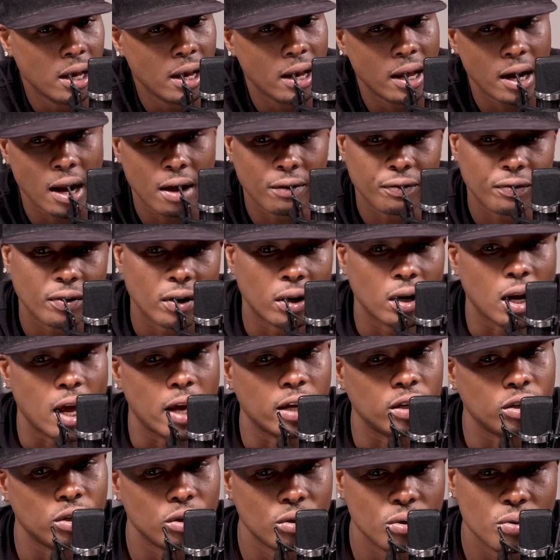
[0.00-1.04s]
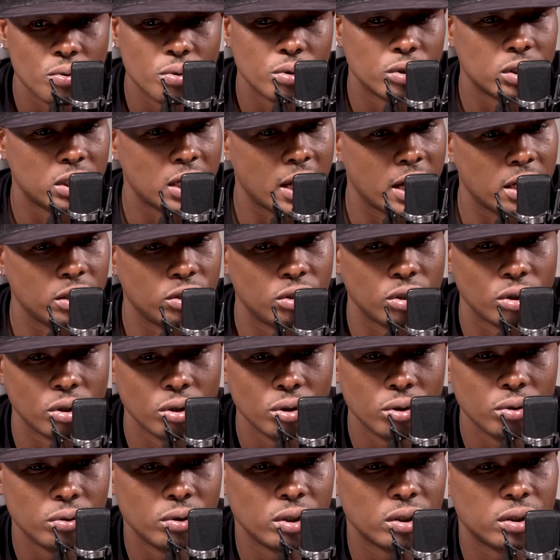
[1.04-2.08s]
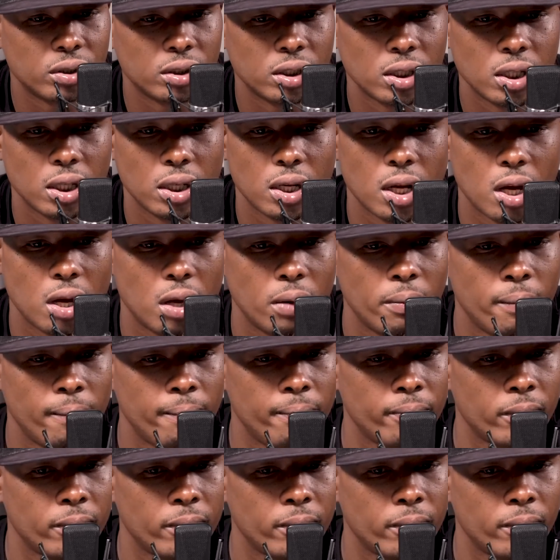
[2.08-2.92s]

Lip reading: And I felt like you was that dude that stood up